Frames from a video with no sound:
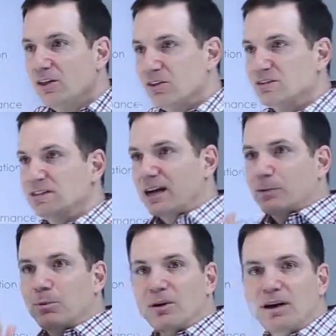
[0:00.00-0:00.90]
the
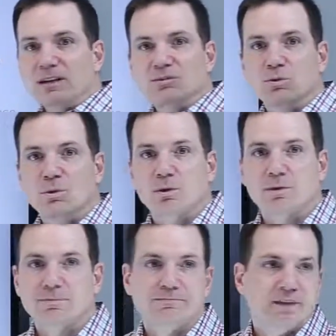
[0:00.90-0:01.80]
stock price
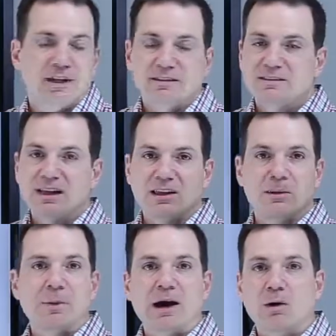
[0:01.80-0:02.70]
or
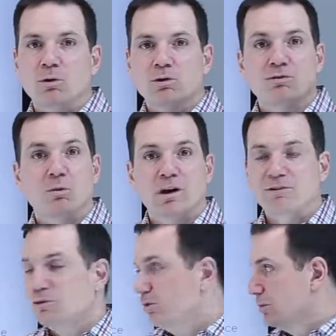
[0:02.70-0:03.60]
selling power of
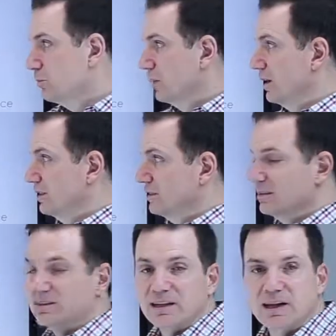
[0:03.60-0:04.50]
whatever they're trying to
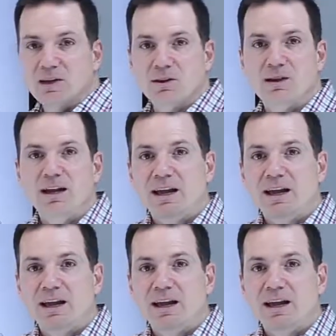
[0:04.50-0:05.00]
sell.